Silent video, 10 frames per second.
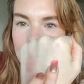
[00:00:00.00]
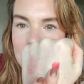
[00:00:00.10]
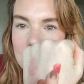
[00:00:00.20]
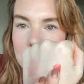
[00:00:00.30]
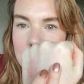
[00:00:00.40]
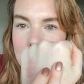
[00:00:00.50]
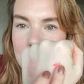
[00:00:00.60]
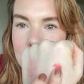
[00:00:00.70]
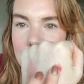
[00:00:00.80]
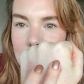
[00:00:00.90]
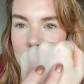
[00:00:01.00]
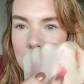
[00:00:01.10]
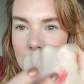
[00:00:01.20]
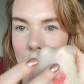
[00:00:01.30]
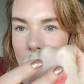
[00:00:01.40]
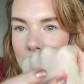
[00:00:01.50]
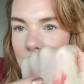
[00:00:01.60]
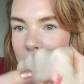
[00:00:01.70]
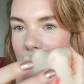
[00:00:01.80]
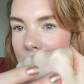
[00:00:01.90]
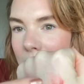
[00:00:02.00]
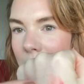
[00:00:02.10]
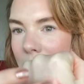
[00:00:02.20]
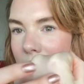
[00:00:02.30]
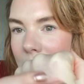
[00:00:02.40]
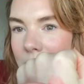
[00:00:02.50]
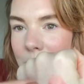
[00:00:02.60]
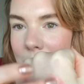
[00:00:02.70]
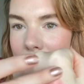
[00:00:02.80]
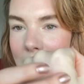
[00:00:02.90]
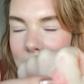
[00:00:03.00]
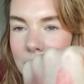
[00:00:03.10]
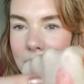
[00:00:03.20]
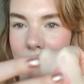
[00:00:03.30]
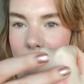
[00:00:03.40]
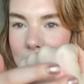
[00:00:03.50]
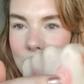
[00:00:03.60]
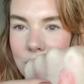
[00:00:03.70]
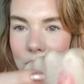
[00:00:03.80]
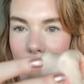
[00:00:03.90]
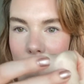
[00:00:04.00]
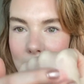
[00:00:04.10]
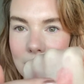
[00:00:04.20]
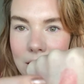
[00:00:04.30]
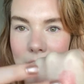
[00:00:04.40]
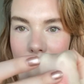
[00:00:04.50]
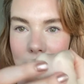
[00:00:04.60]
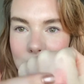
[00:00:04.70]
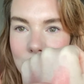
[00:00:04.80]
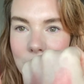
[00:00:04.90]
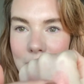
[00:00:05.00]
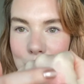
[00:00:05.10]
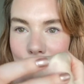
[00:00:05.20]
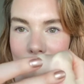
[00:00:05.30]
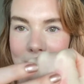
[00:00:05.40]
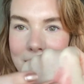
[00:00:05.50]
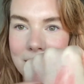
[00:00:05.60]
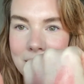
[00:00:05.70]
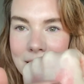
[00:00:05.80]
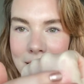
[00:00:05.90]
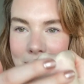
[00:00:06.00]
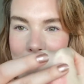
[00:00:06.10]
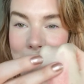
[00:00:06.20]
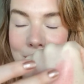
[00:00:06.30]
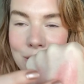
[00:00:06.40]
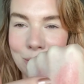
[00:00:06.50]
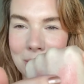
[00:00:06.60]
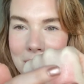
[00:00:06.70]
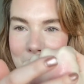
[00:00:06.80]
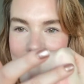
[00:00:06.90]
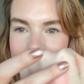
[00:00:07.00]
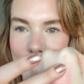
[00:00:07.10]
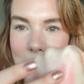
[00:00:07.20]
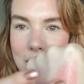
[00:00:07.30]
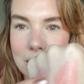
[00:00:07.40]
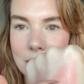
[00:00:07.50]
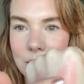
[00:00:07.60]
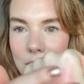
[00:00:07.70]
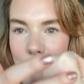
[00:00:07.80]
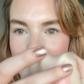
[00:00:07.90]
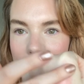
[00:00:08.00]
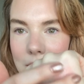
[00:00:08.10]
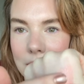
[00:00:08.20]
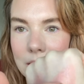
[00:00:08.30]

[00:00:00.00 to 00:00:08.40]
because this to me is shockingly vibrant given what I was expecting from it.